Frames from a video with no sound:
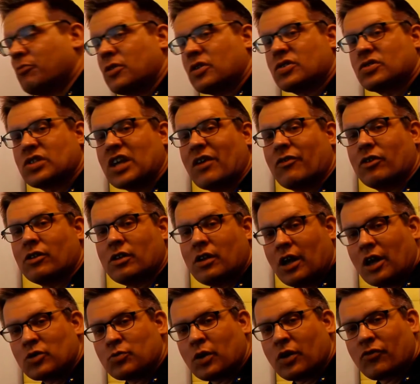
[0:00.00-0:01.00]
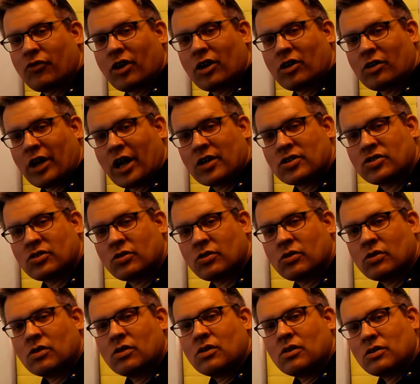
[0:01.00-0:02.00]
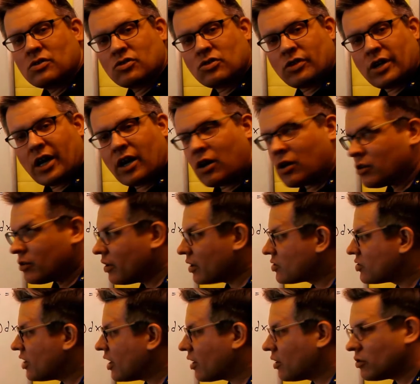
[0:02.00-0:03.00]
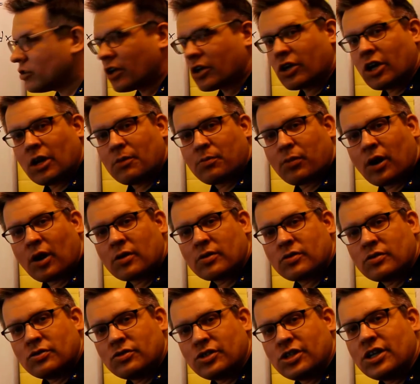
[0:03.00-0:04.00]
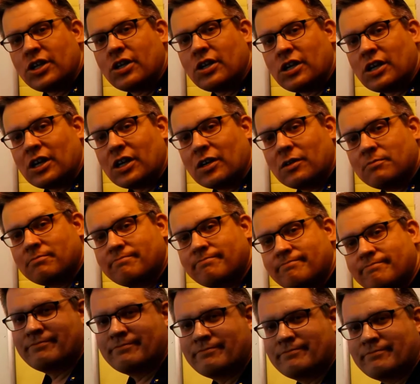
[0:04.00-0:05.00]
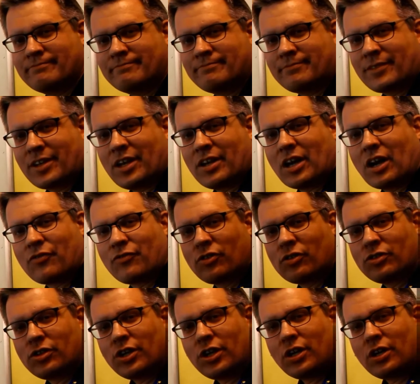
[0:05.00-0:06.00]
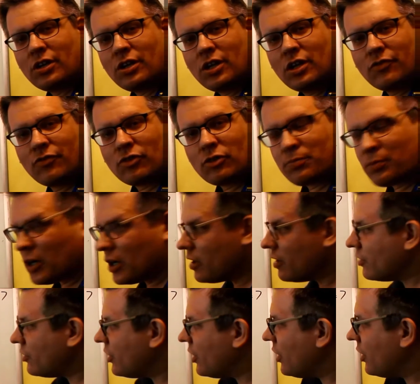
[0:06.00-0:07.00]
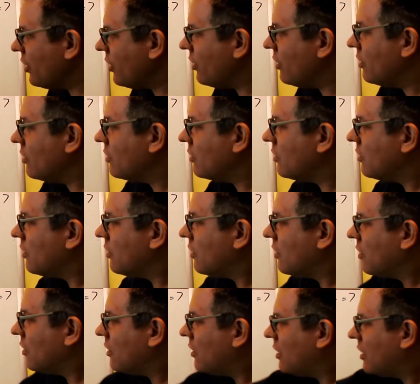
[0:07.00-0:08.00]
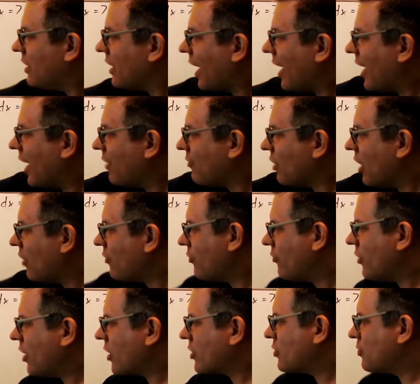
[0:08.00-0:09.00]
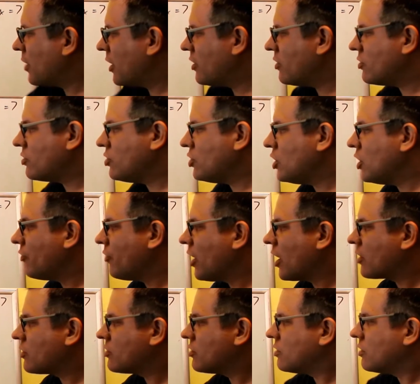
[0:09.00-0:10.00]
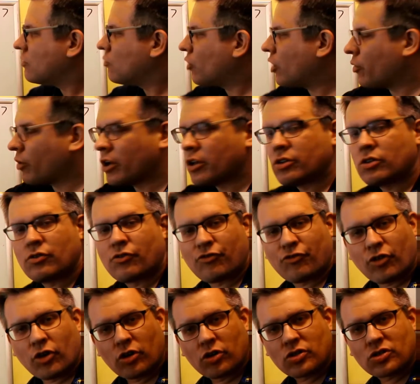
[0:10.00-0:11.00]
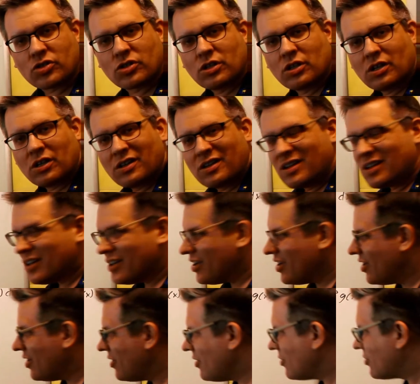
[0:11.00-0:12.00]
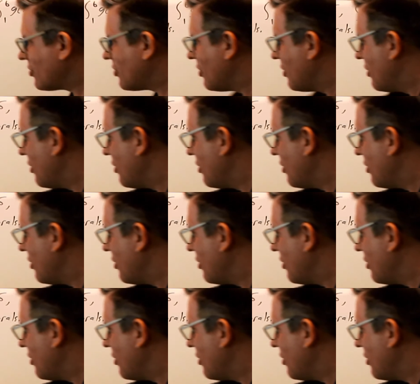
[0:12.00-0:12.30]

me 7 as my final answer. So now let's take a look at part D and E. Okay, now for D and E, for part D, I have f of x minus g of x. What I want to do first is